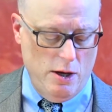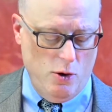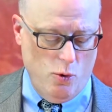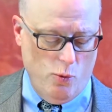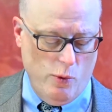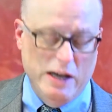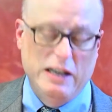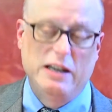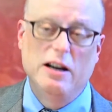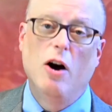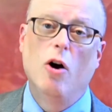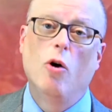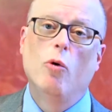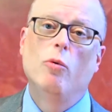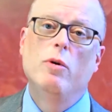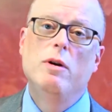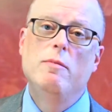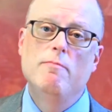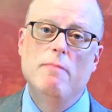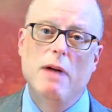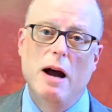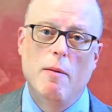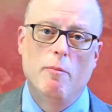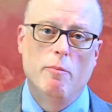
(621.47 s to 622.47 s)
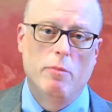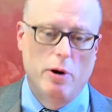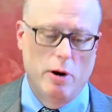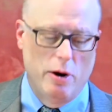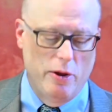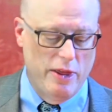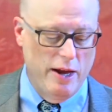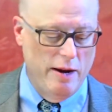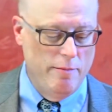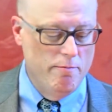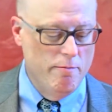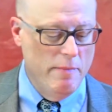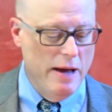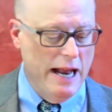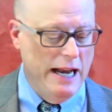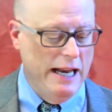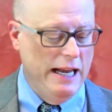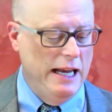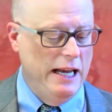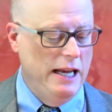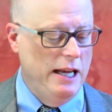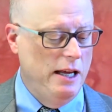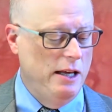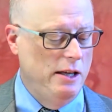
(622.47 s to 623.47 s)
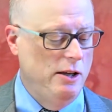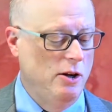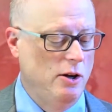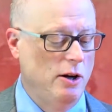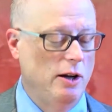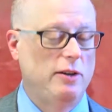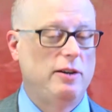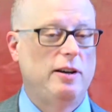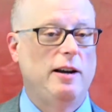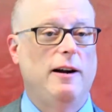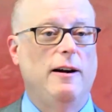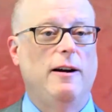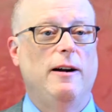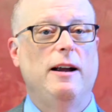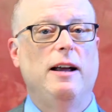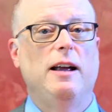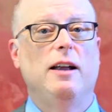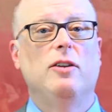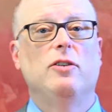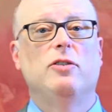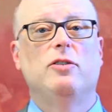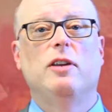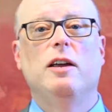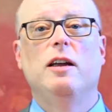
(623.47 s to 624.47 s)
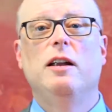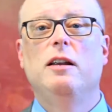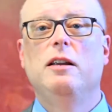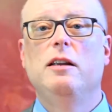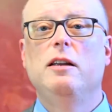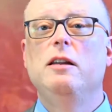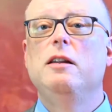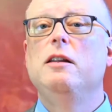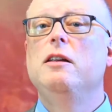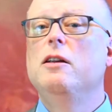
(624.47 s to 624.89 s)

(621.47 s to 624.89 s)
We don't remember that many Unitarians and